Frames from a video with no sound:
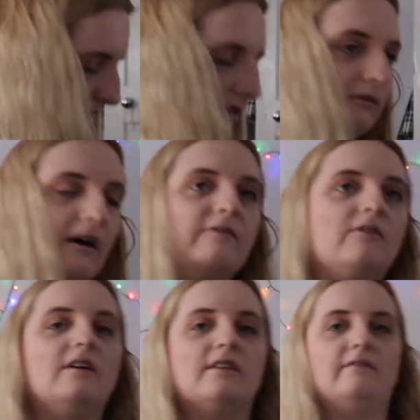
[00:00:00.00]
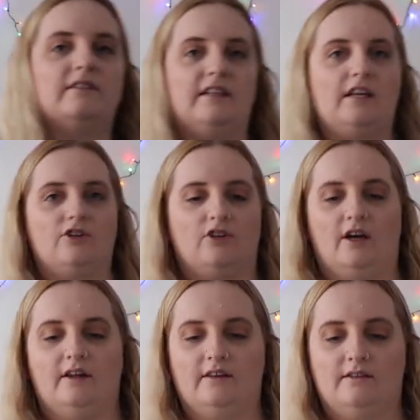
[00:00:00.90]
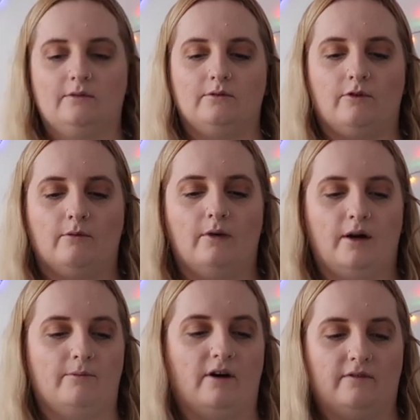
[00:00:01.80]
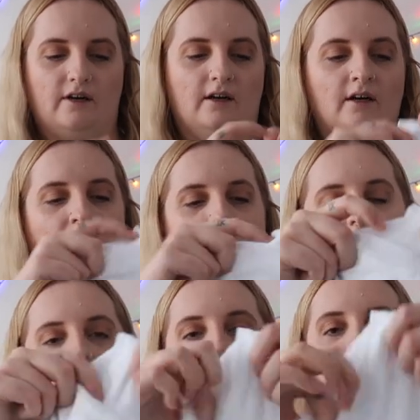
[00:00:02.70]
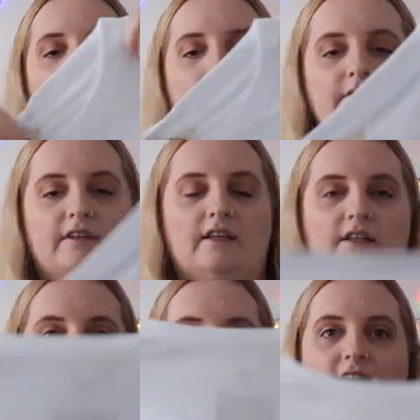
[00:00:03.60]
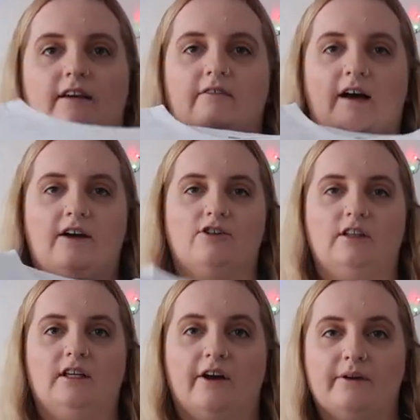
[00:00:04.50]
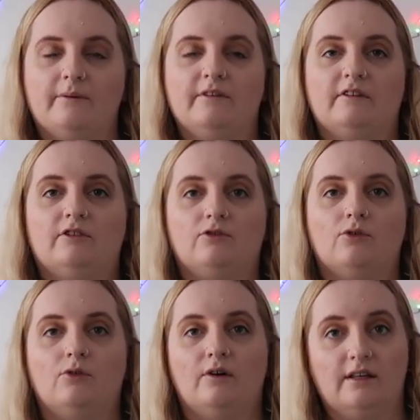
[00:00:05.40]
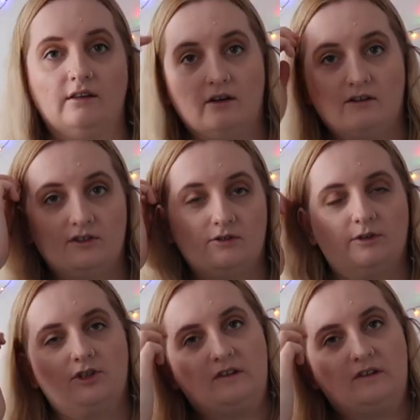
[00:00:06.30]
Oh, I've got another t-shirt. This was from my brother. Lucy and Yak have actually opened a store in Norwich, which